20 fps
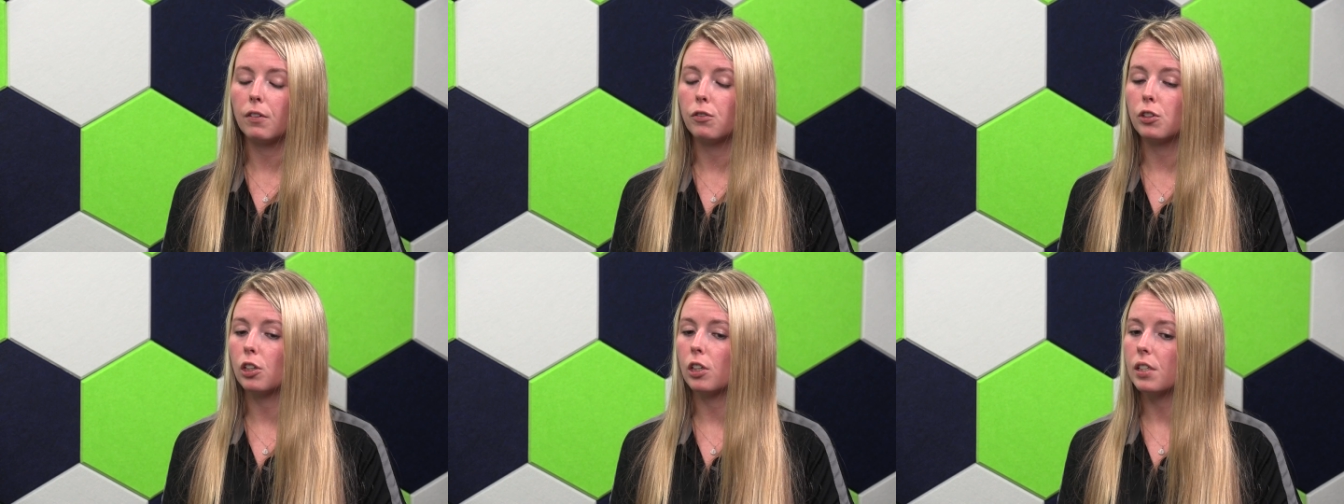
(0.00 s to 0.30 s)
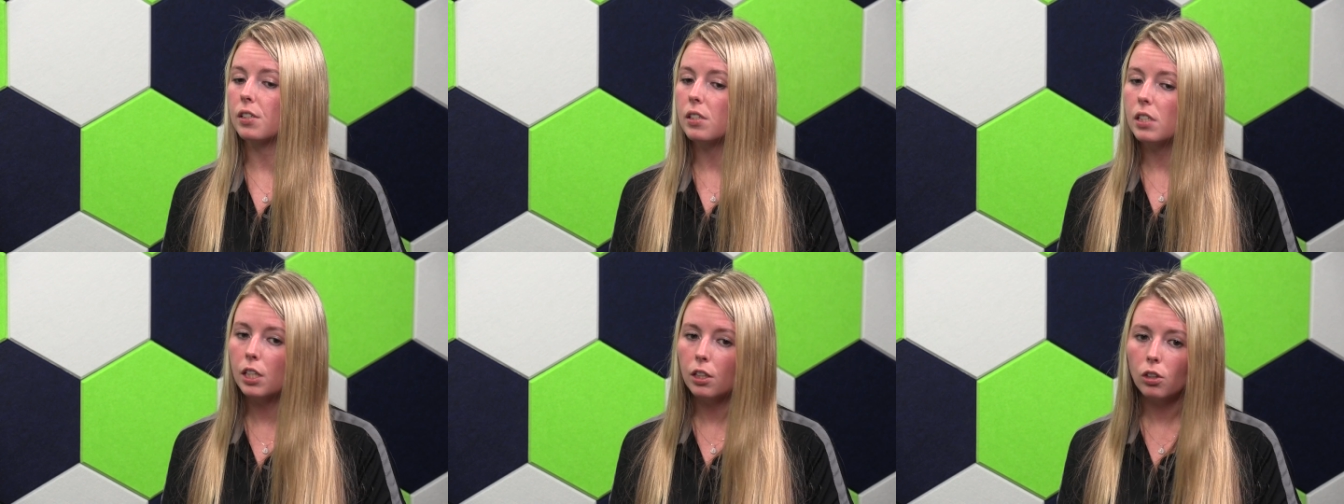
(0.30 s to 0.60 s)
If
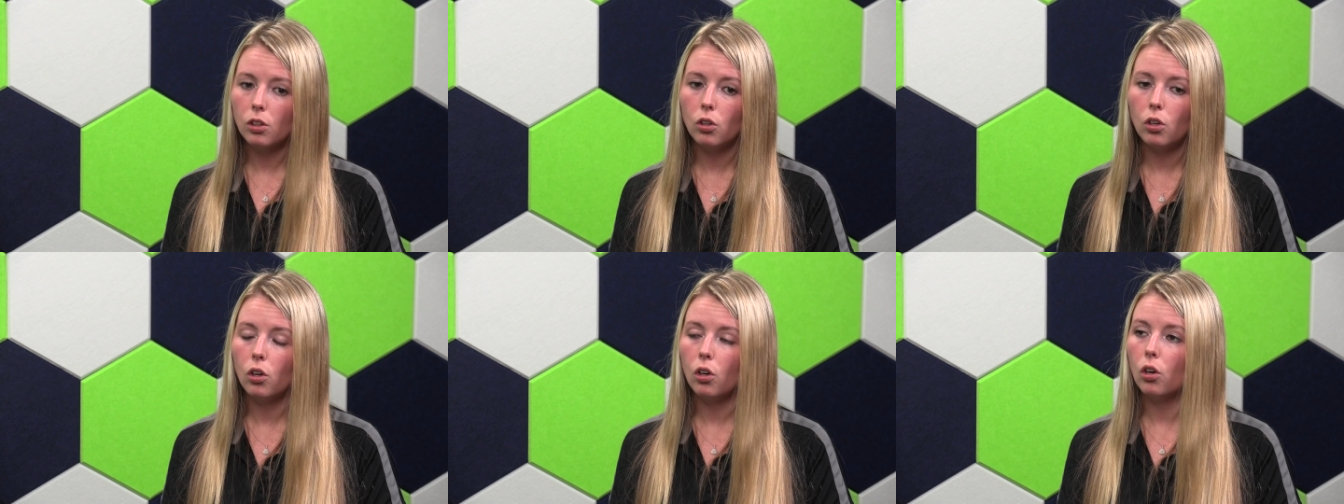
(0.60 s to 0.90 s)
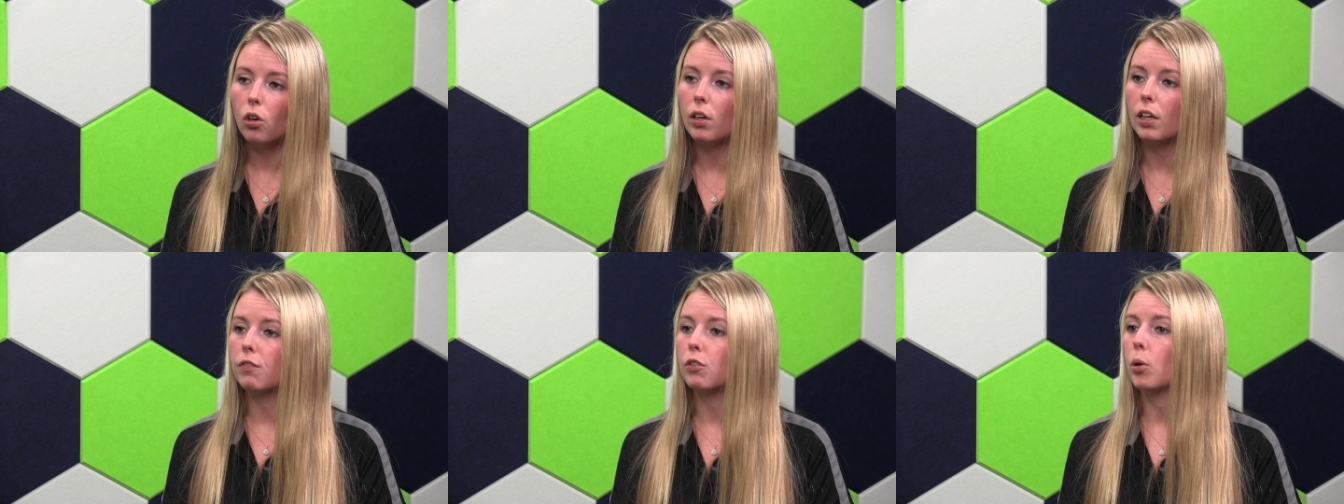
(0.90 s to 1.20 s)
you're a
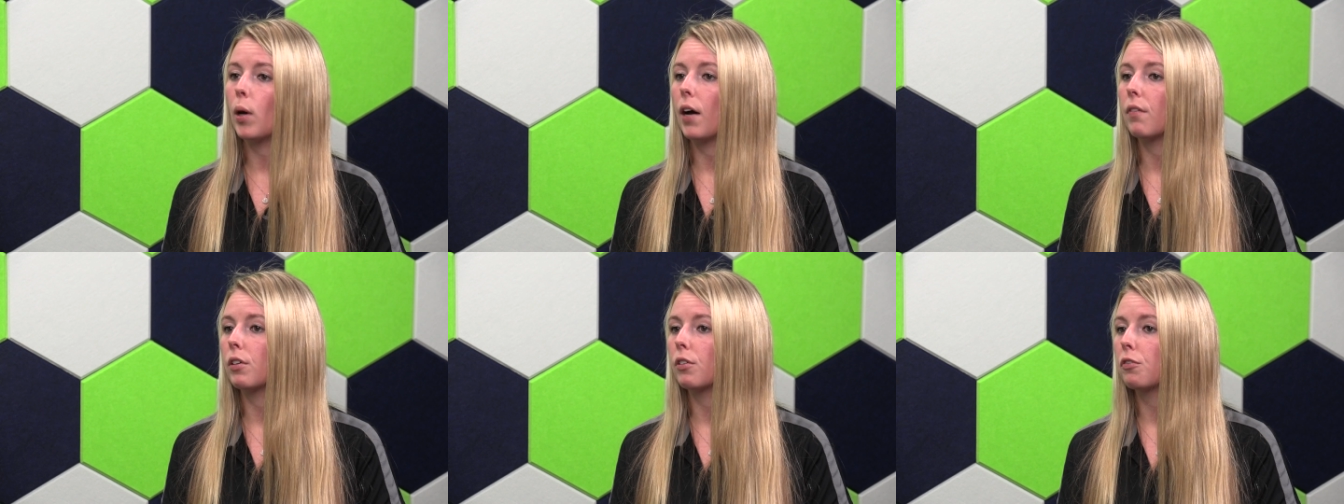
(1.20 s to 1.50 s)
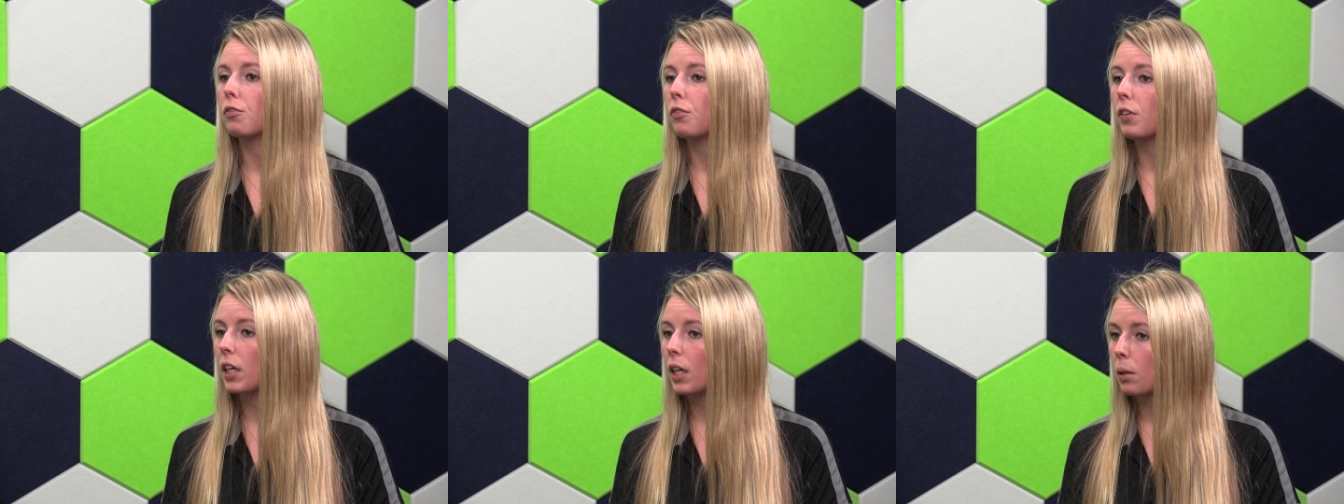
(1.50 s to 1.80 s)
single, if you have
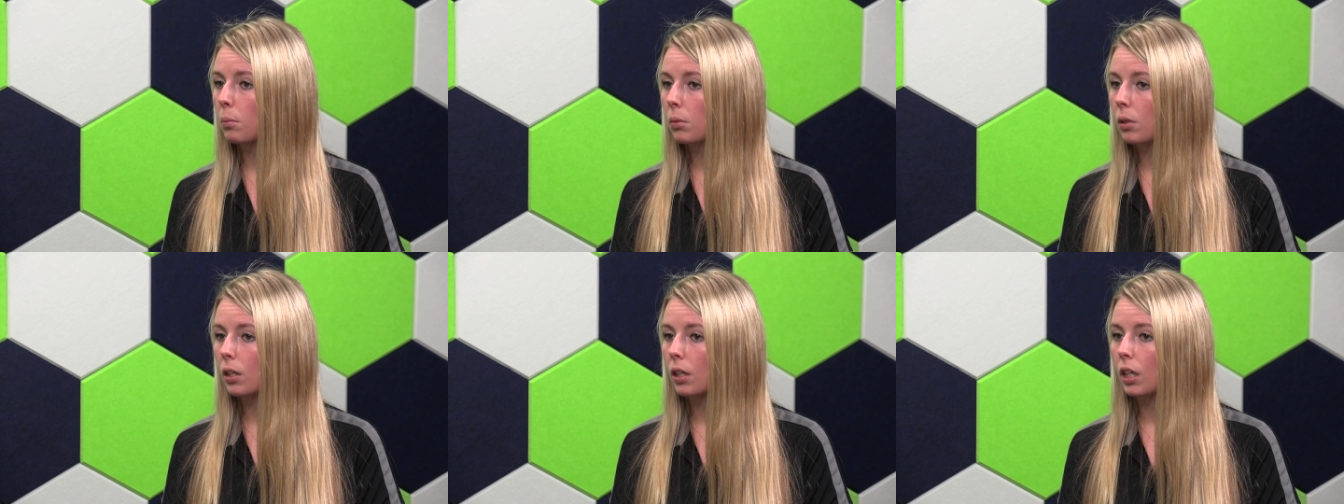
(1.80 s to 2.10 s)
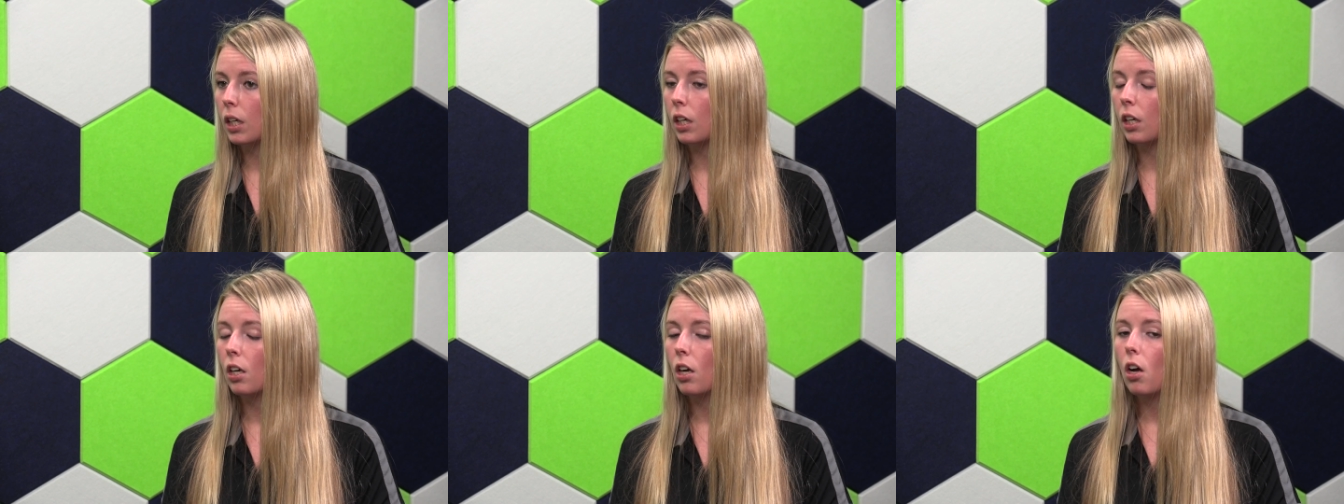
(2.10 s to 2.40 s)
a
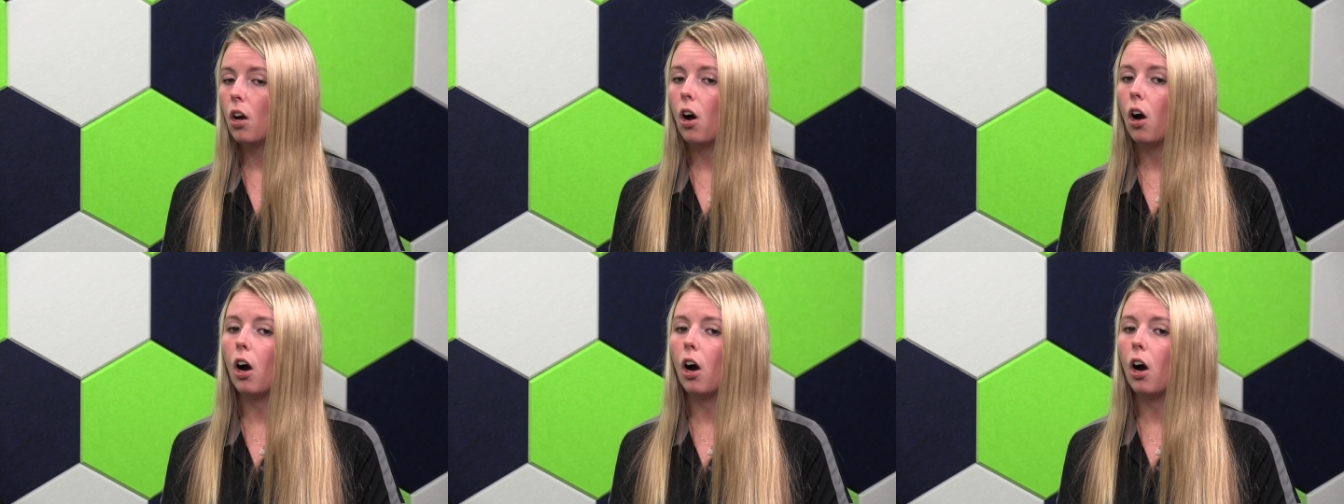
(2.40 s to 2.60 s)
family,